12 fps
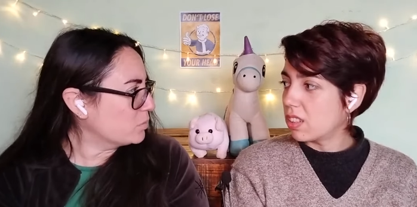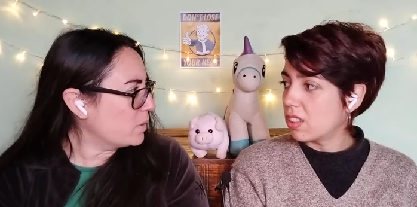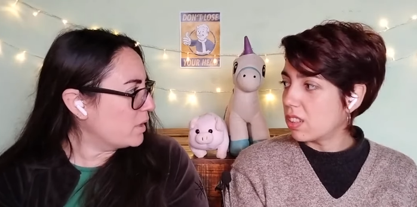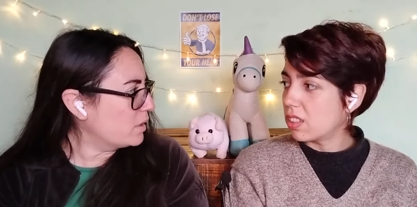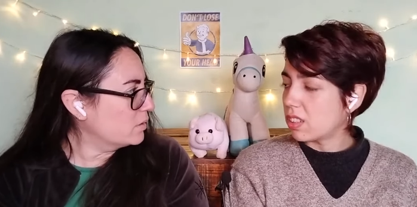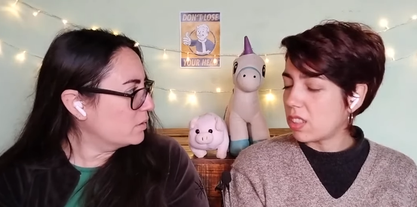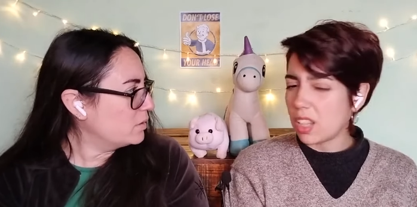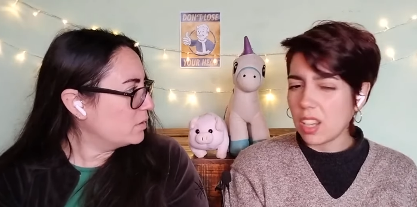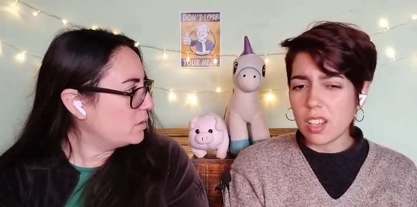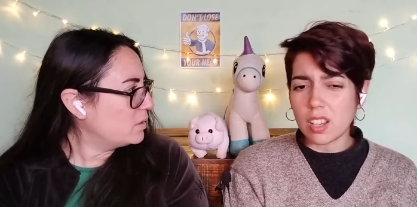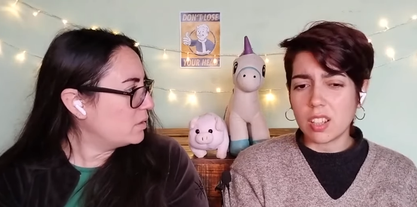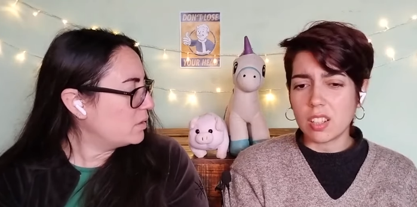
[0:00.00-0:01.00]
Speaker 1: him as well.
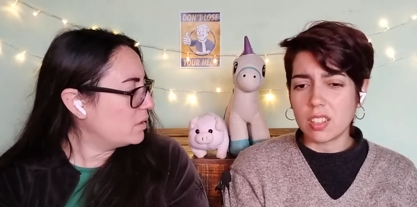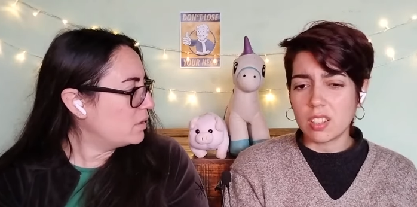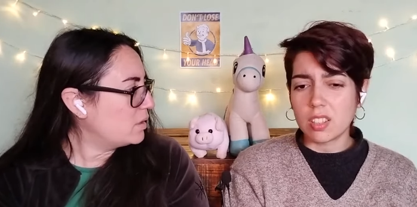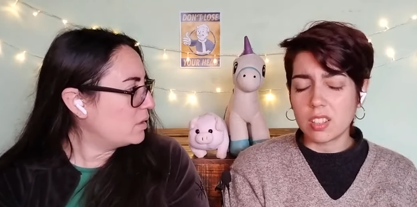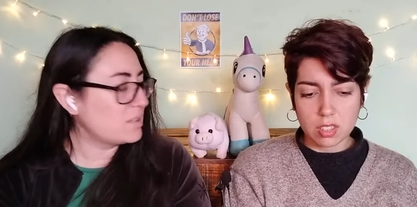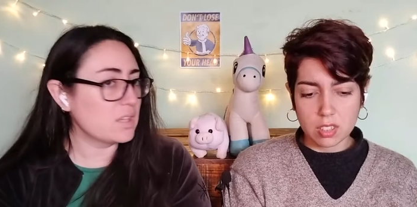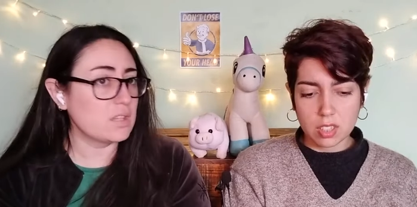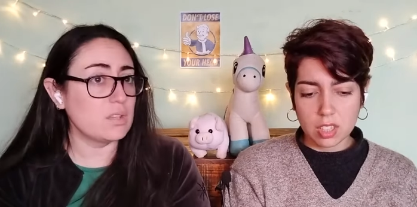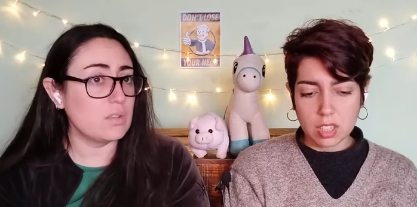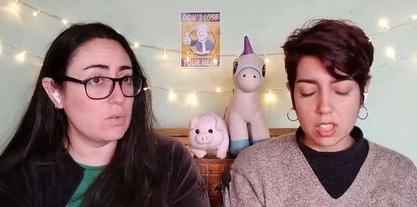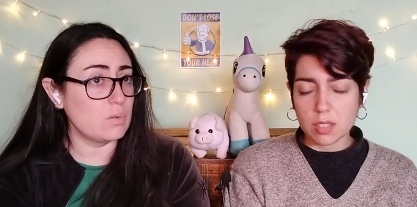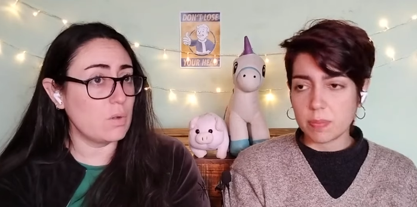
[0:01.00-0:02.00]
Yeah. It's
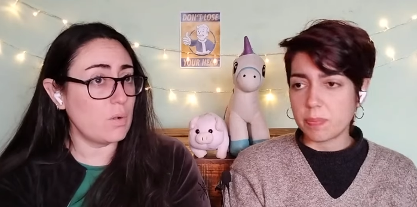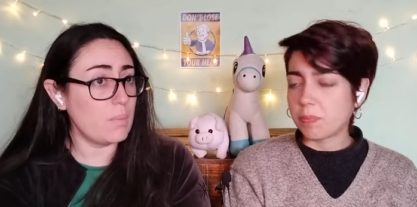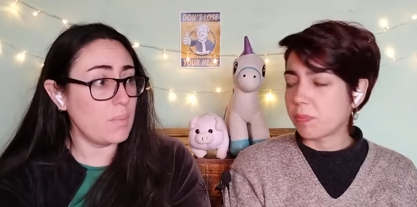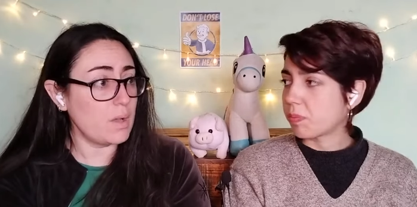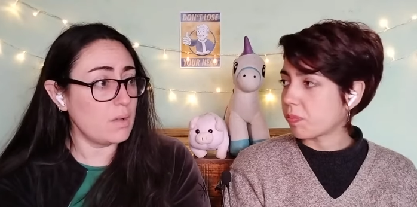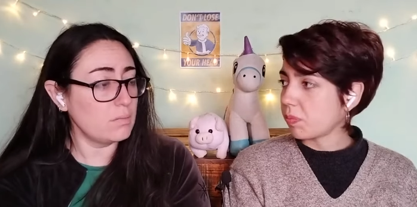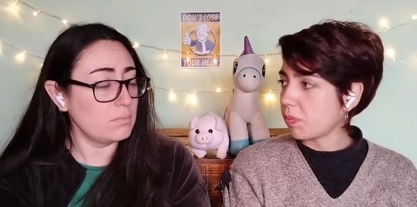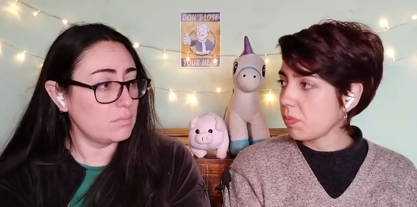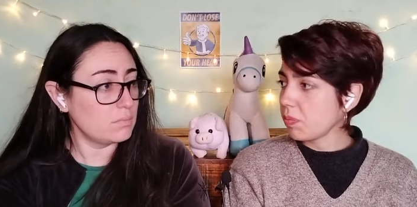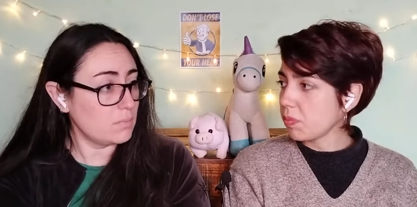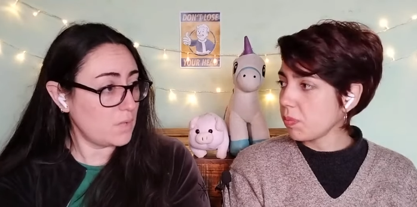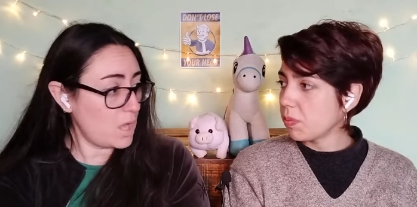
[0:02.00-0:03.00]
like, you know
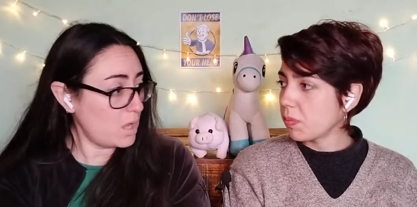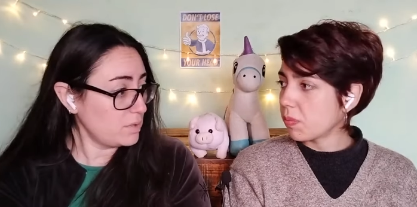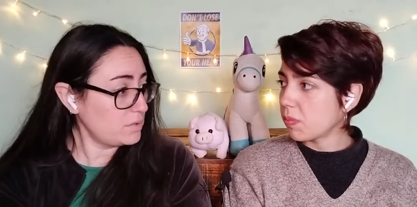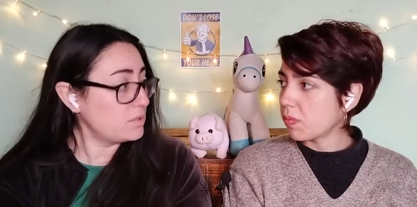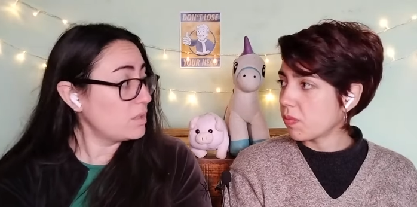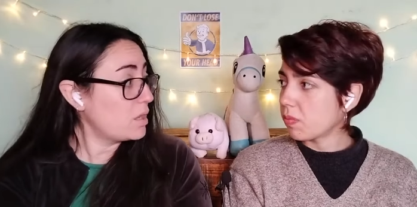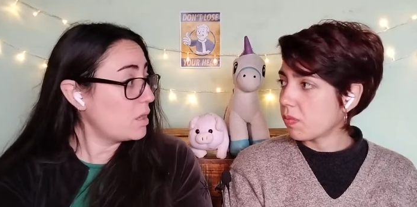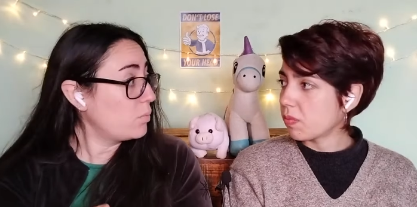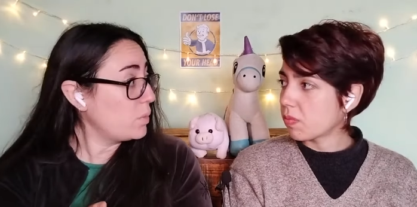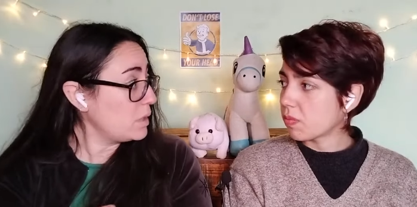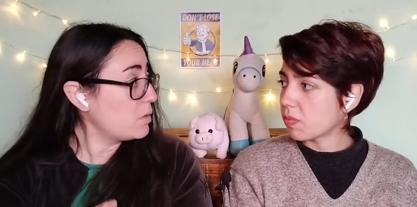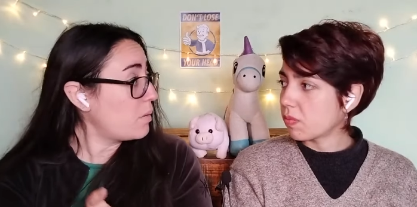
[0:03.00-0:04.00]
about us.
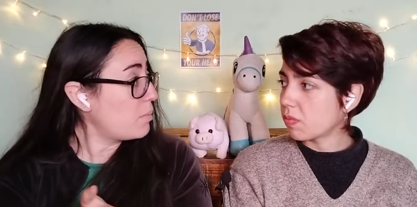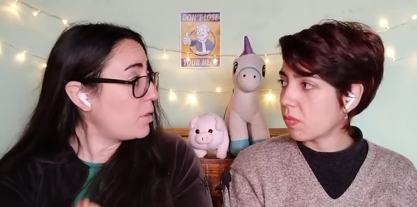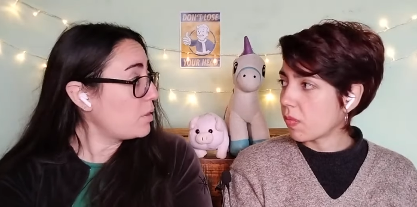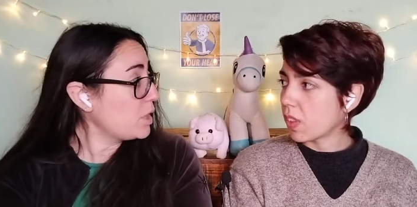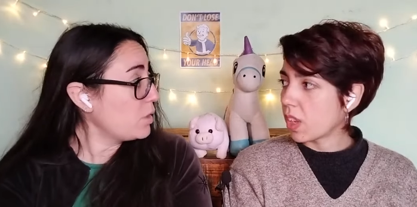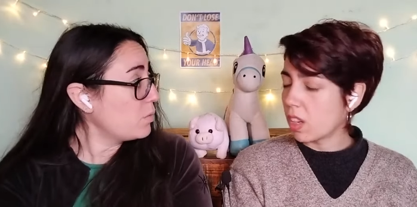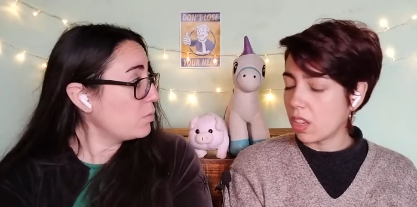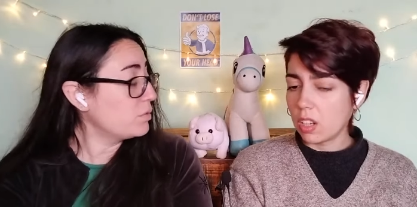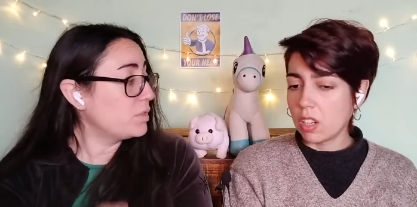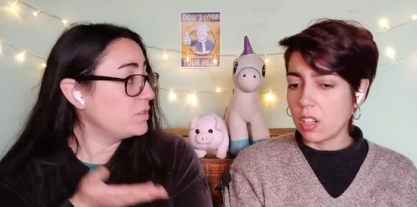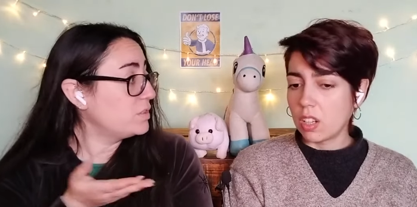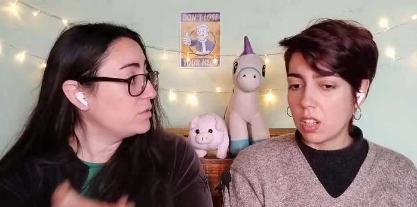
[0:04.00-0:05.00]
We know about
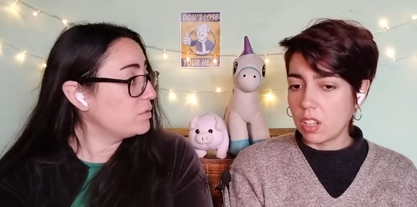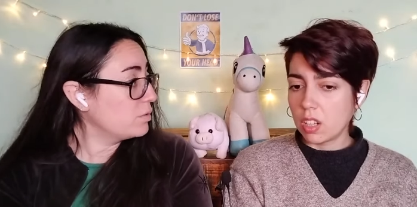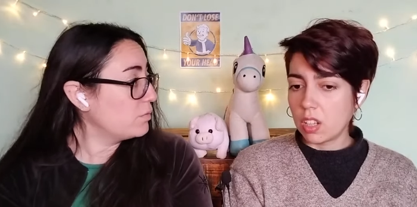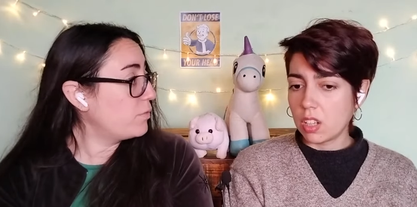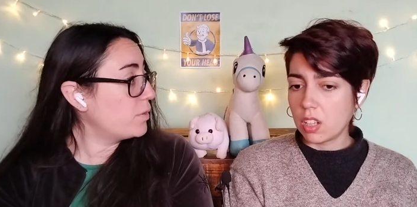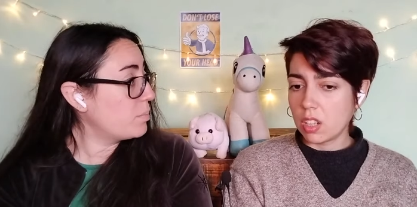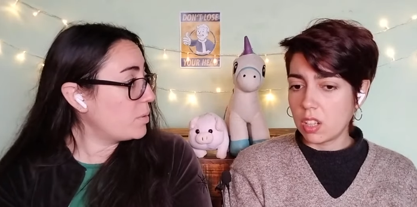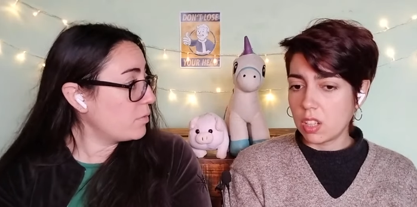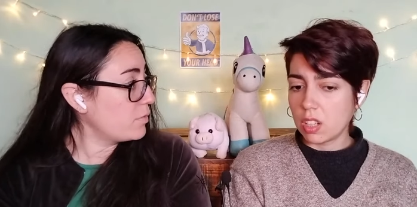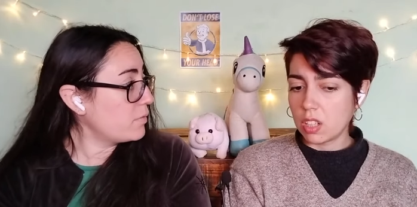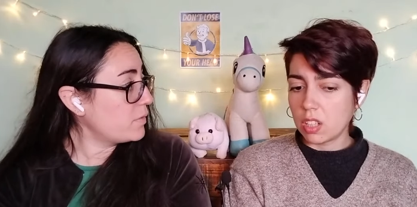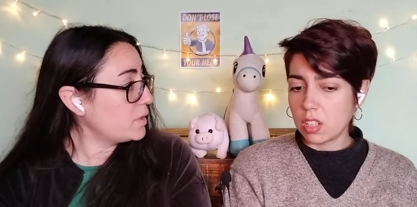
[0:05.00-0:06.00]
you. This is good for
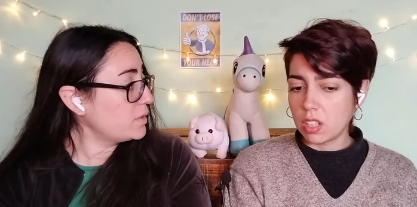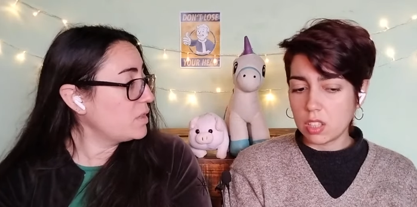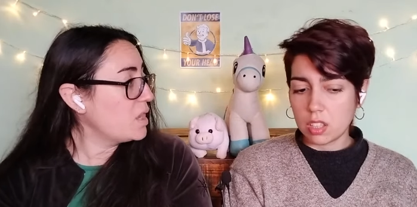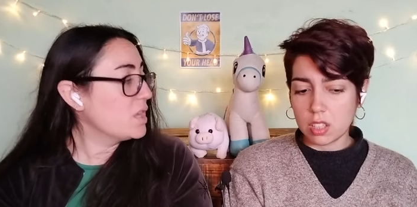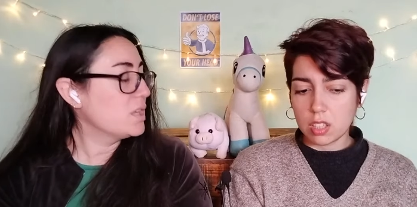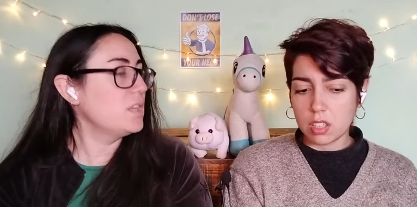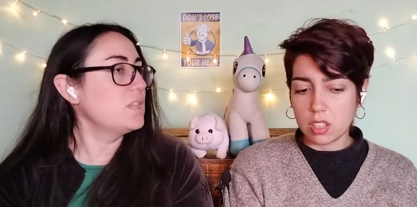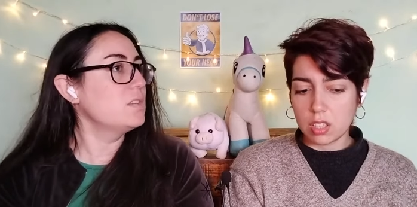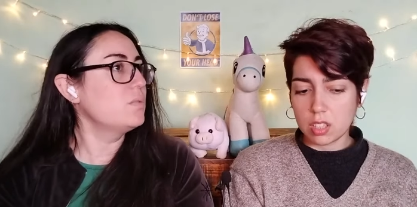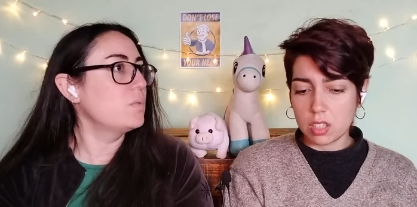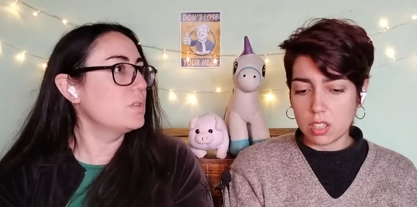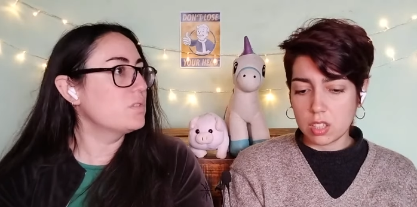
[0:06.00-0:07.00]
both of us.
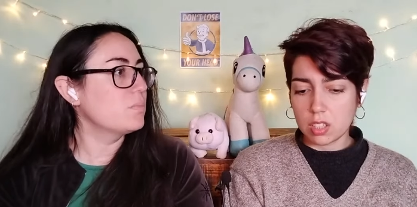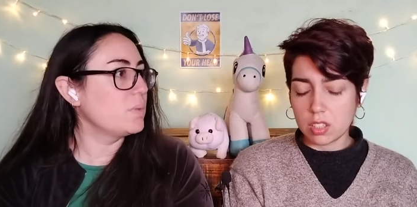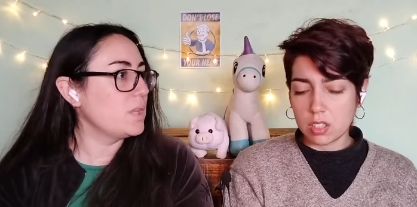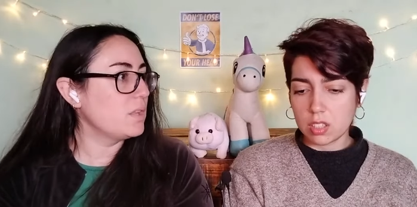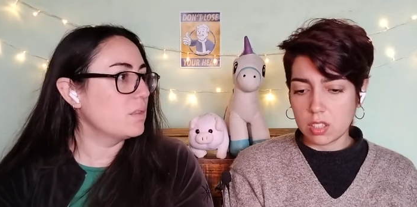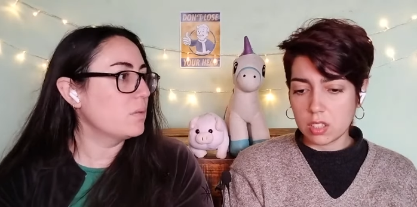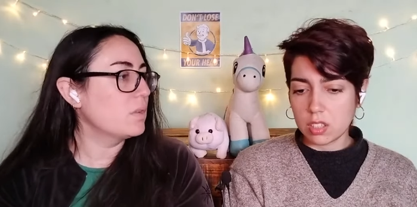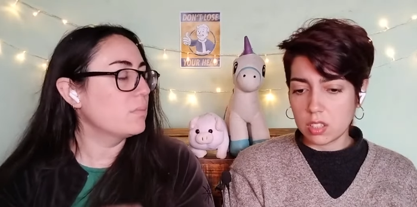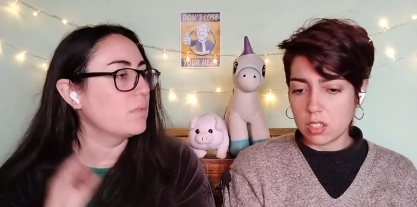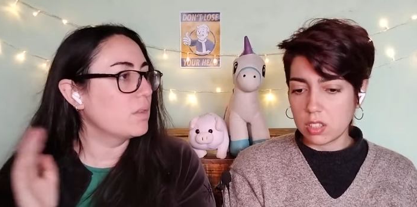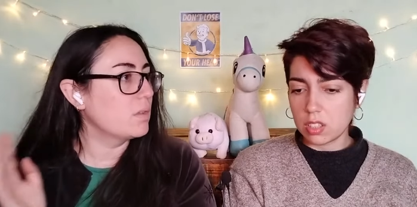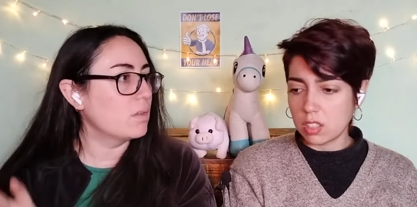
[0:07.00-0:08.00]
He didn't want to be the,